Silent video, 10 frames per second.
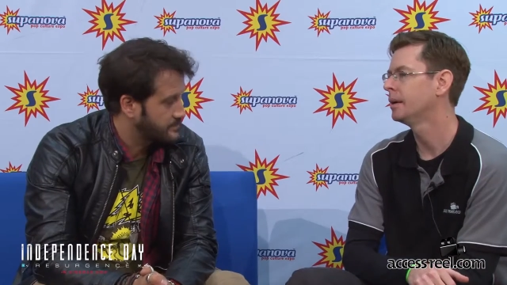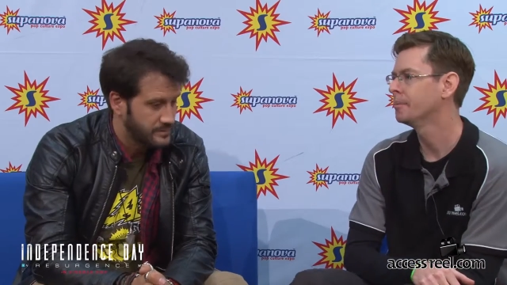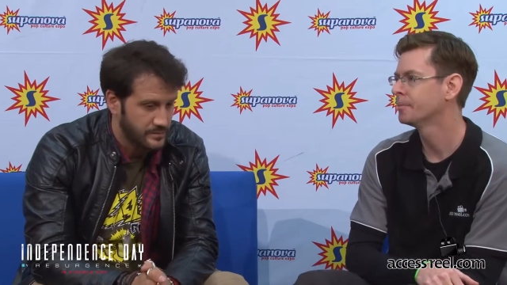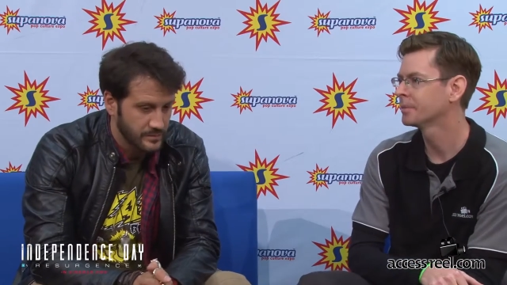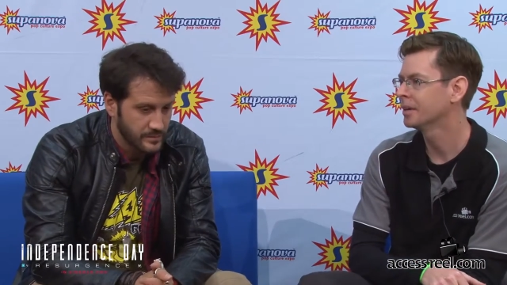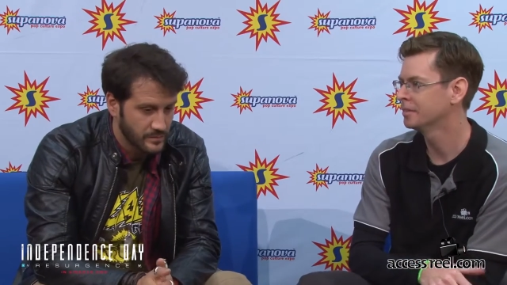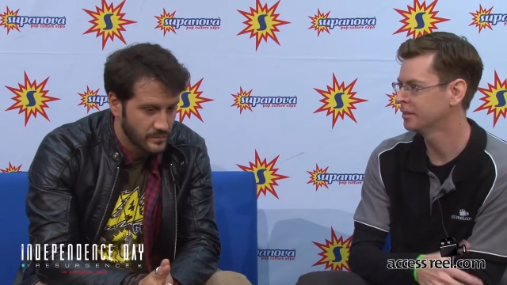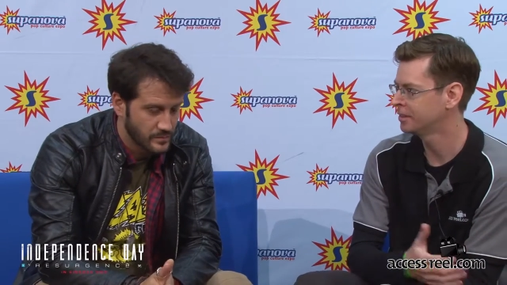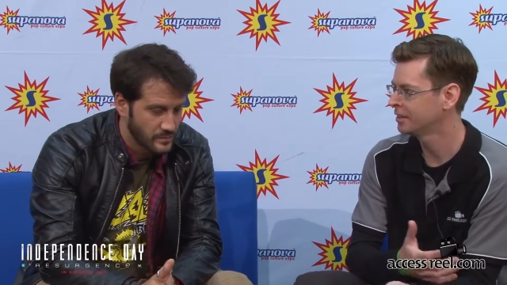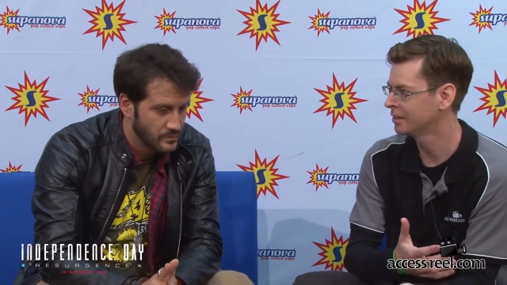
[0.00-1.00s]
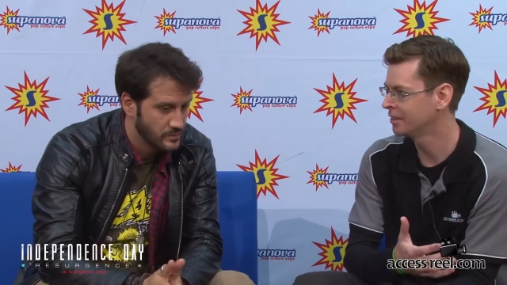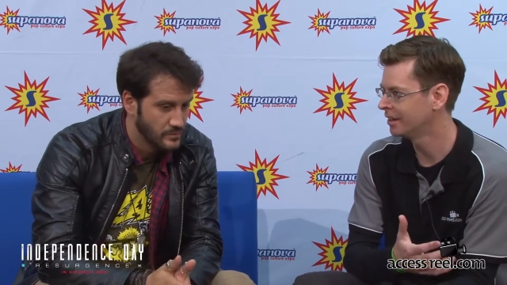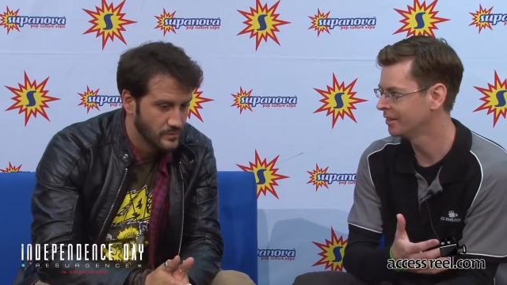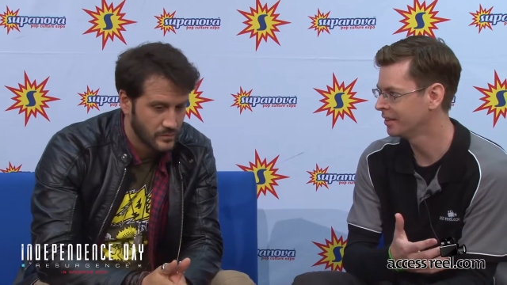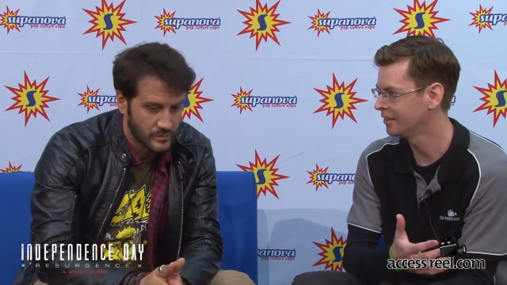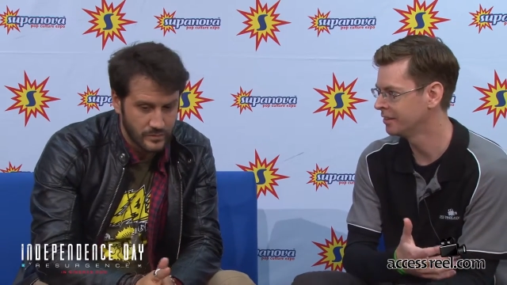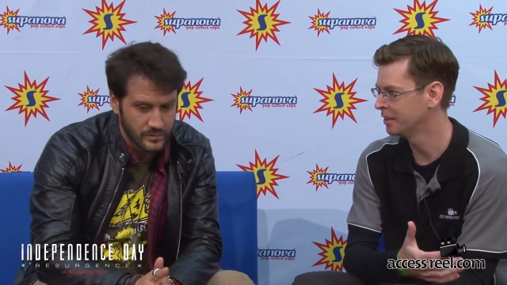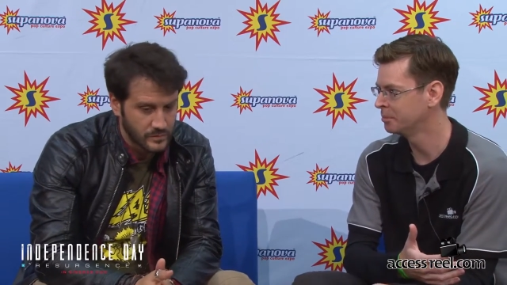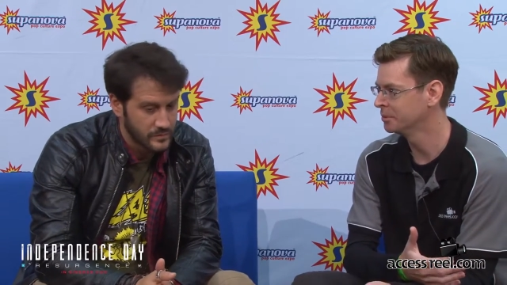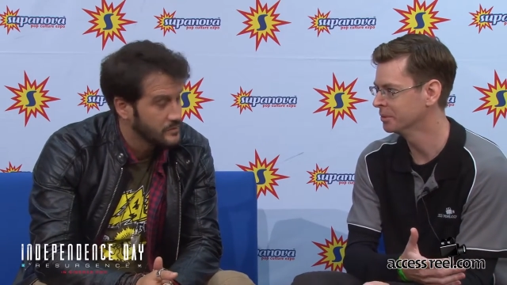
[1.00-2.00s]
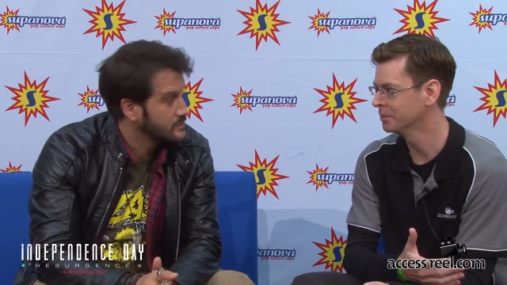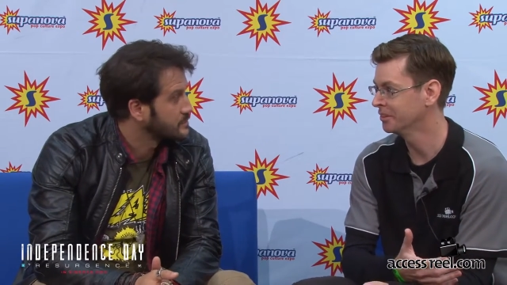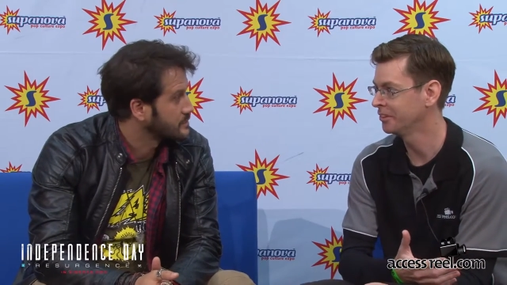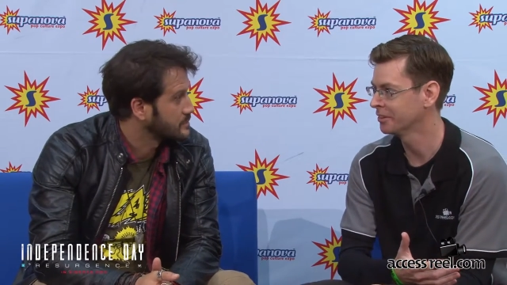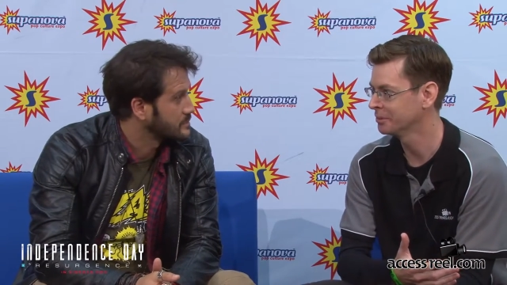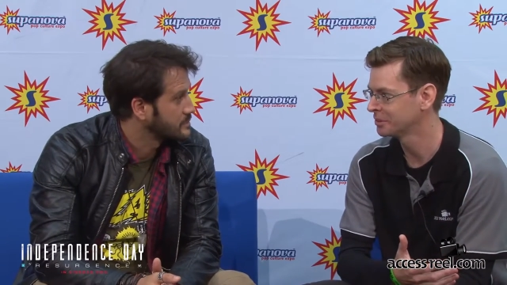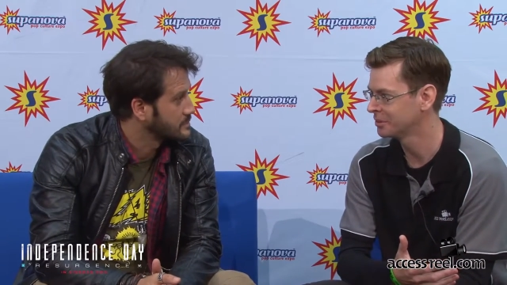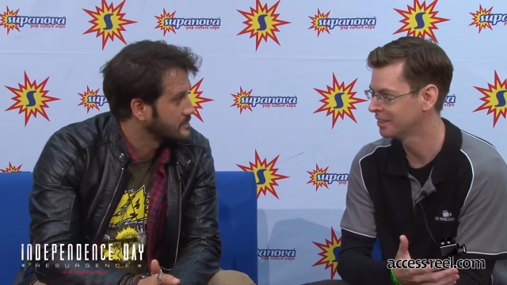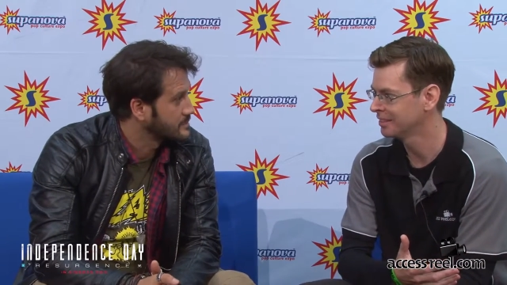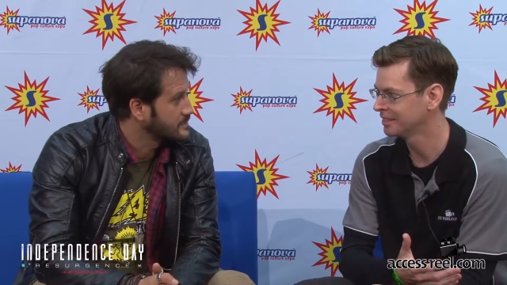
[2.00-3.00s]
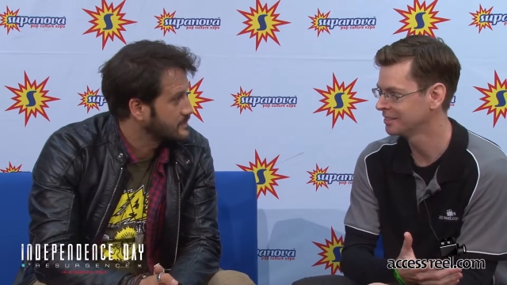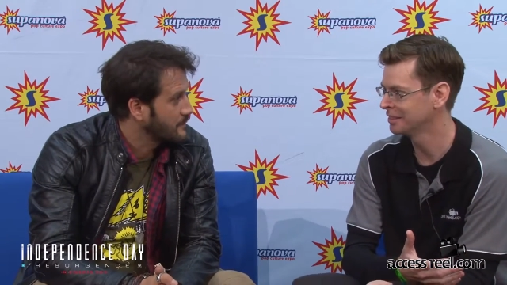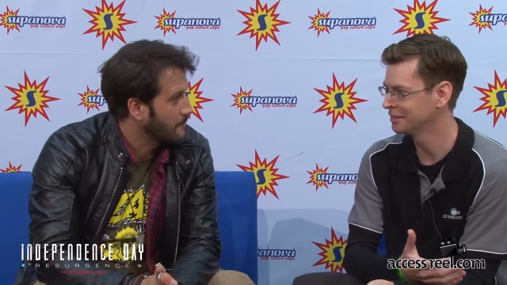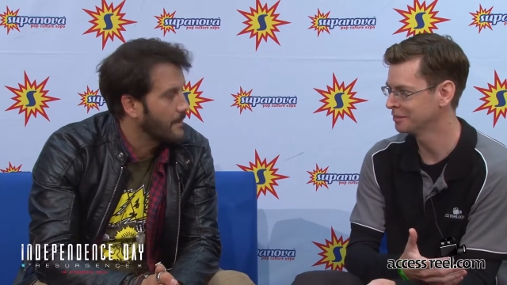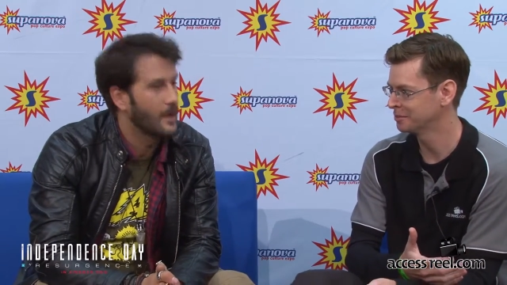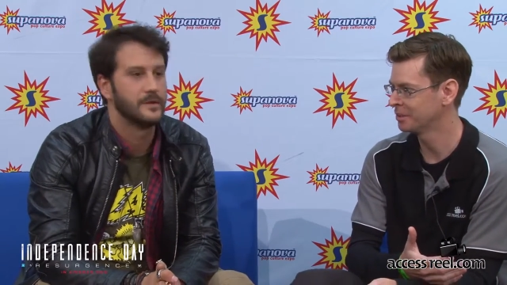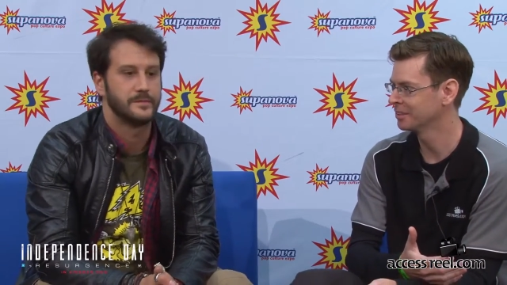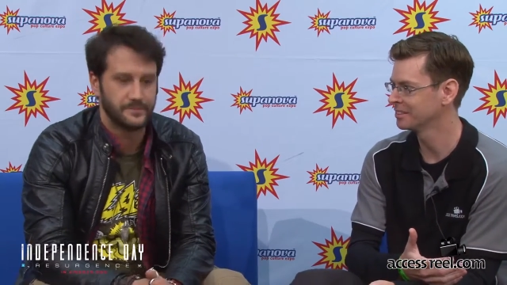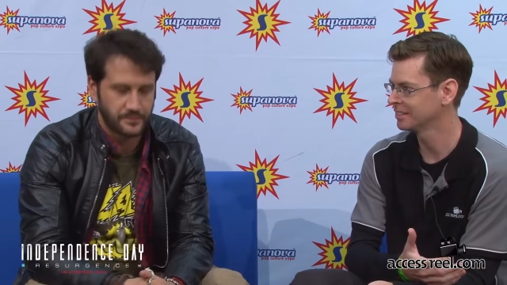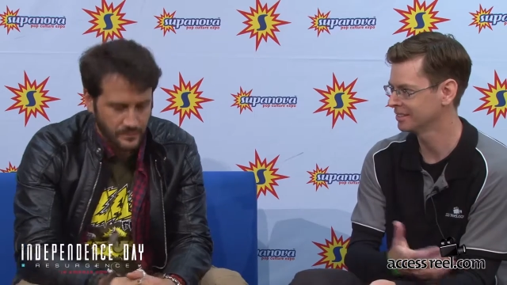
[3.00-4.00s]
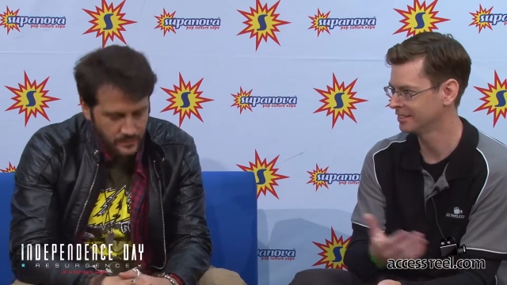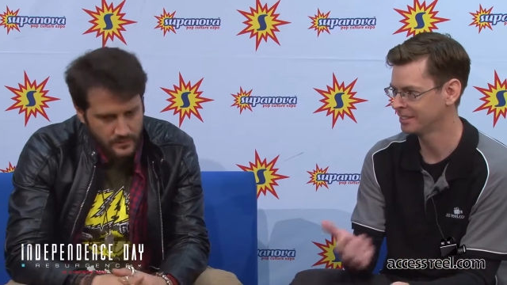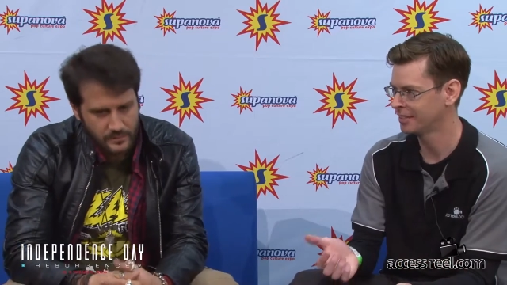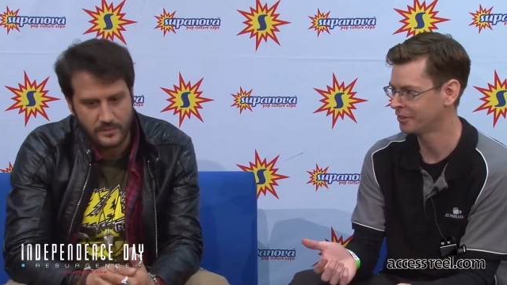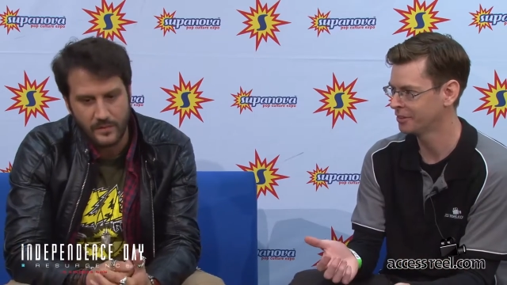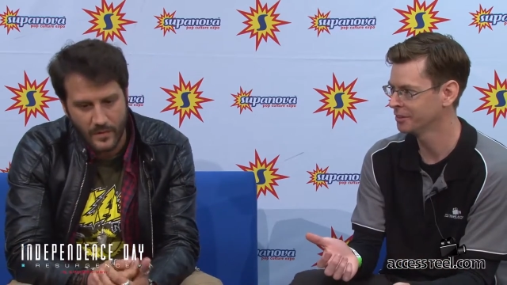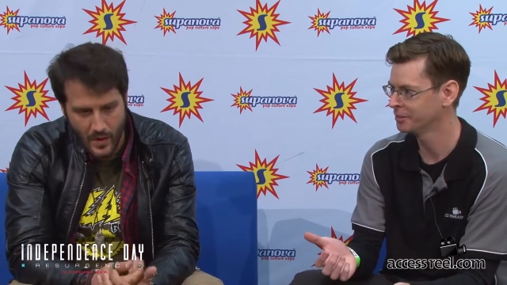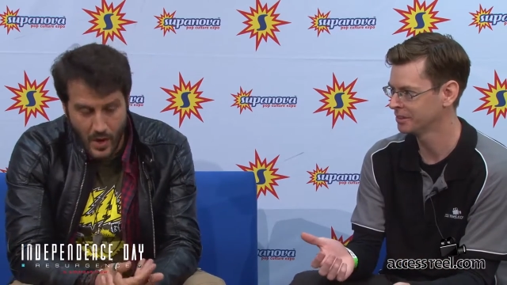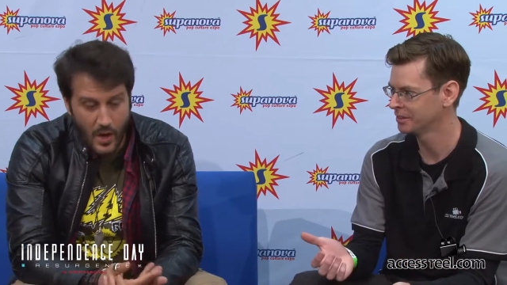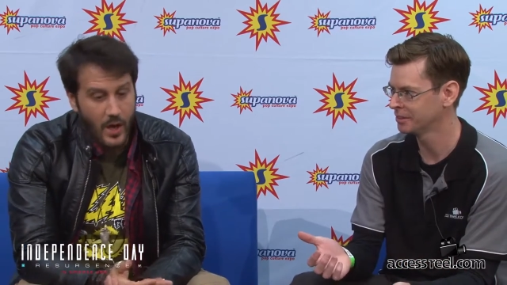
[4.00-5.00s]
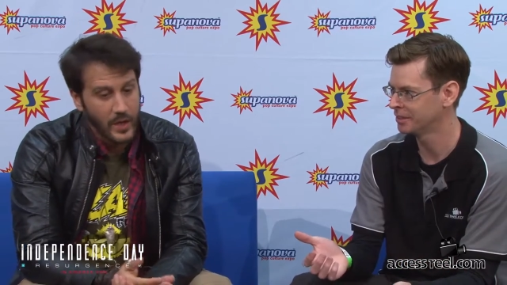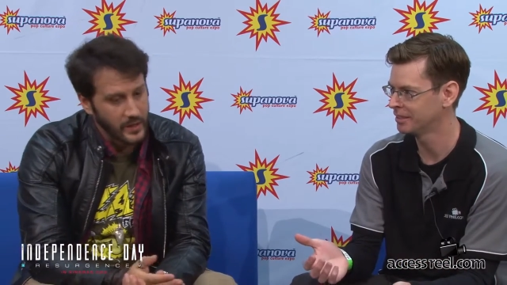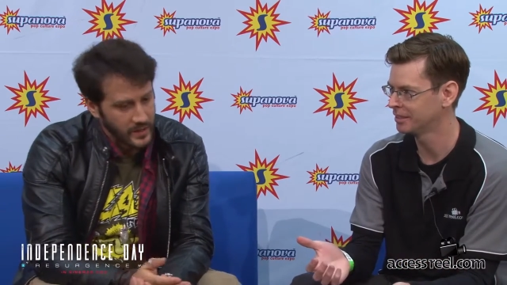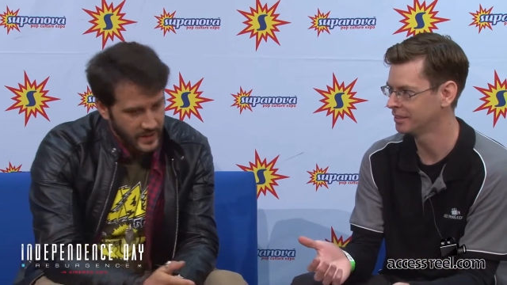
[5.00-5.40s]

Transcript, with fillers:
Speaker 1: um, I've, I've, read online that the Deadpool audition was quite an extensive process. Is that true? Was that quite a